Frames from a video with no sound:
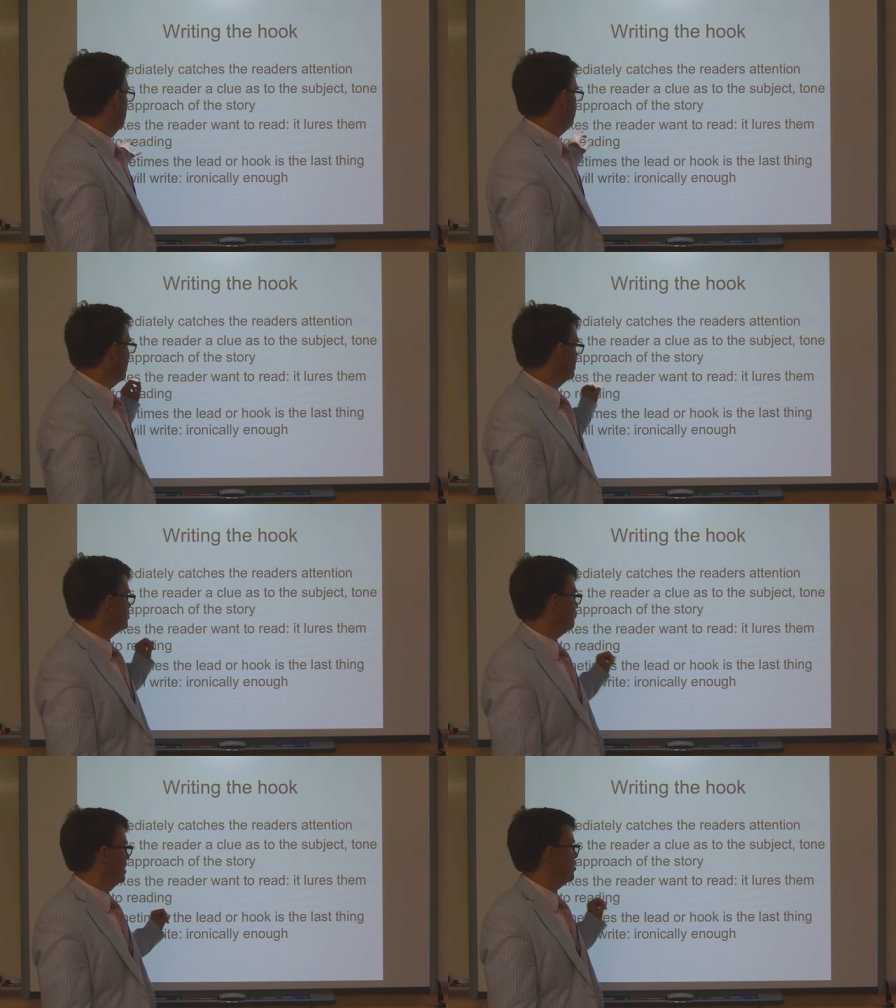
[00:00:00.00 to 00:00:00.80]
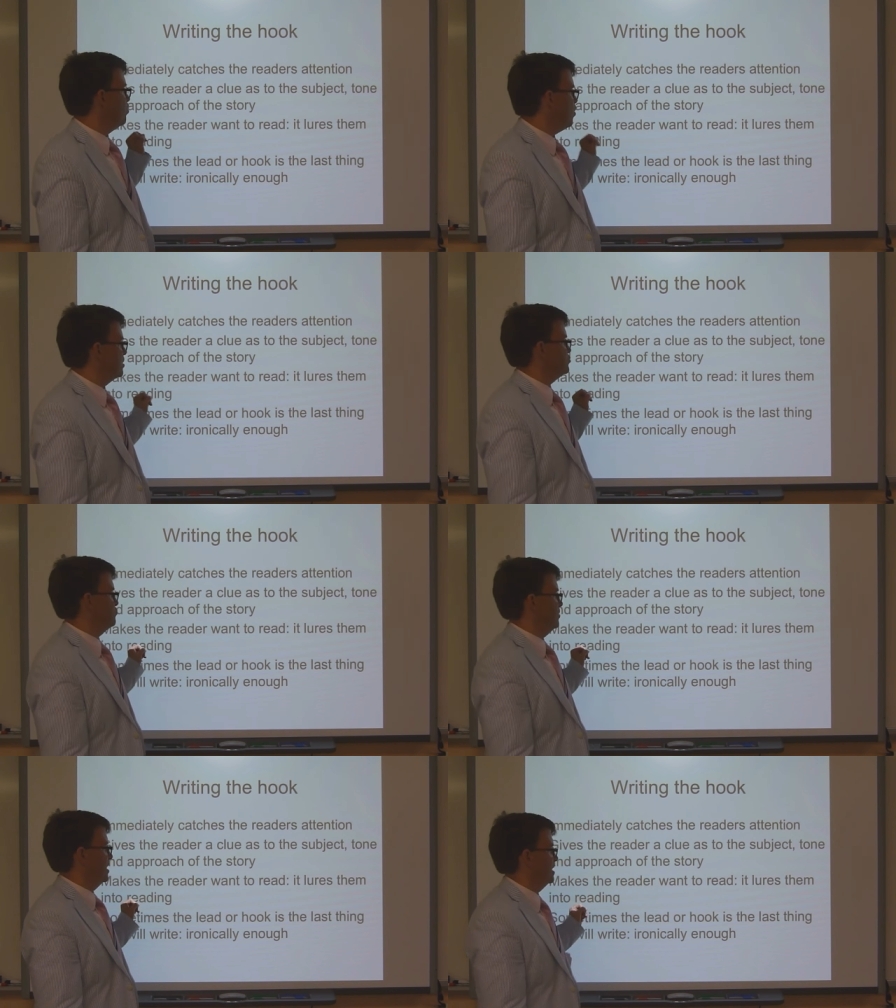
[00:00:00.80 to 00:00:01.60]
It makes the reader want
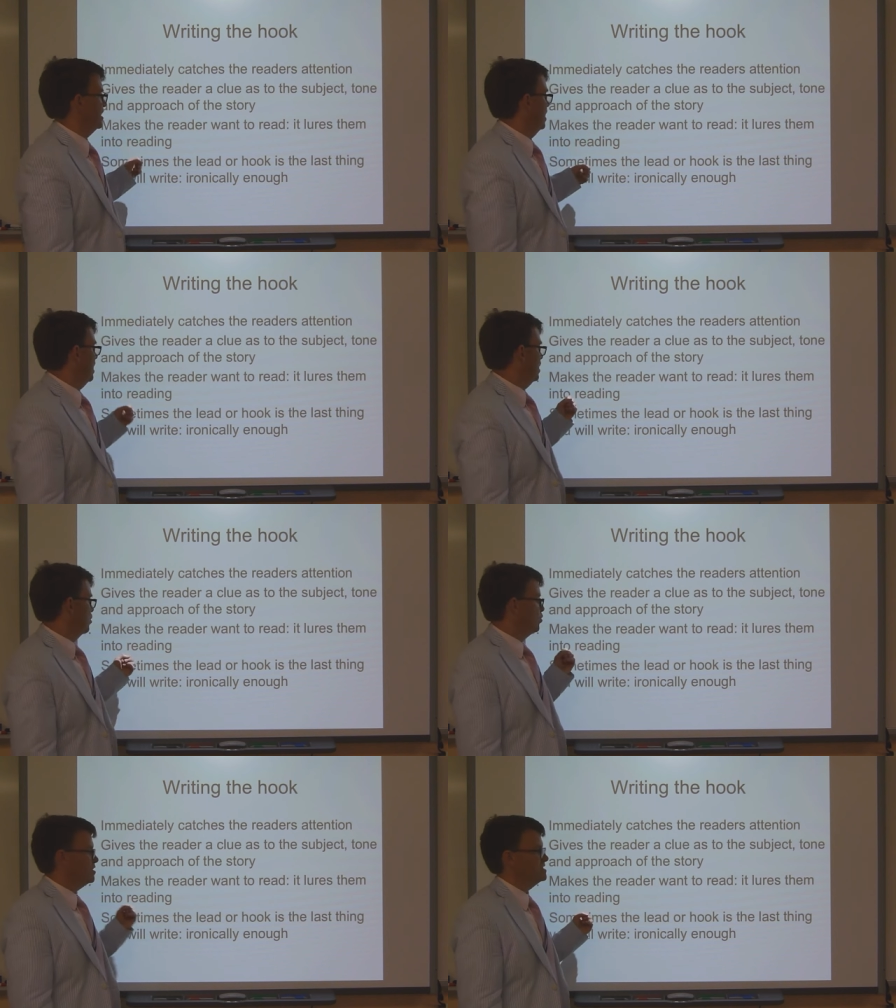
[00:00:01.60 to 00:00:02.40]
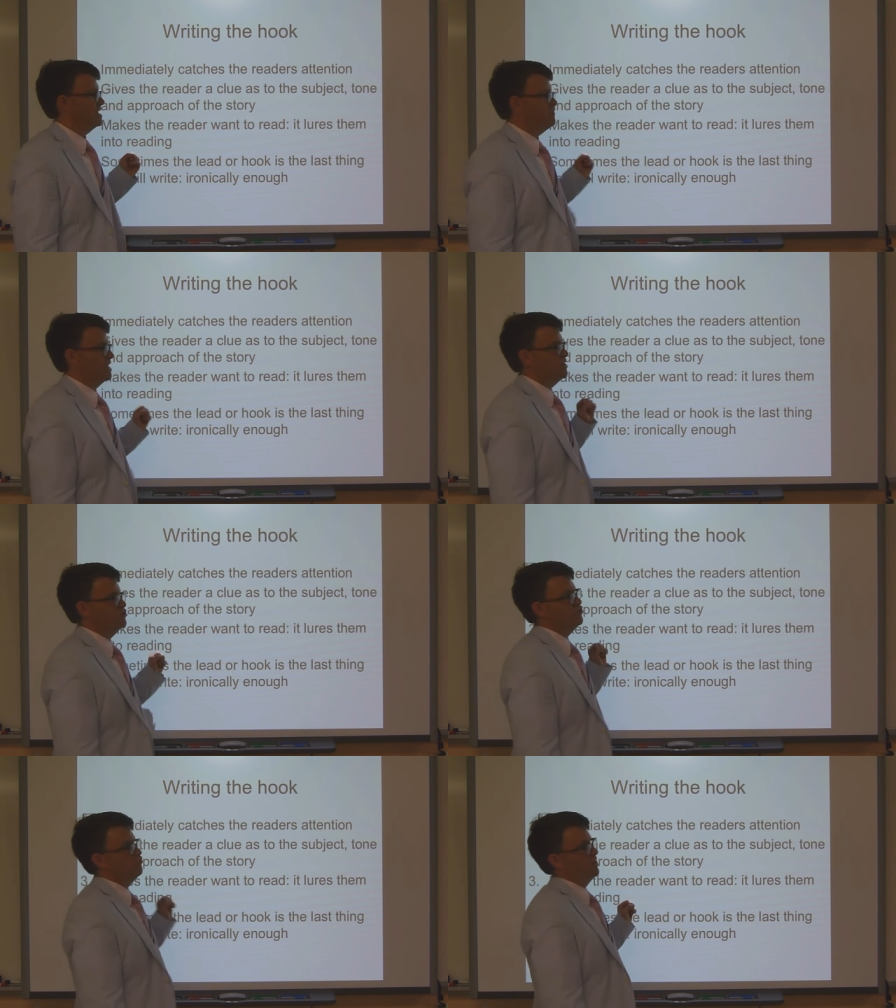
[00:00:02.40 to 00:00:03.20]
to read it. It lures them into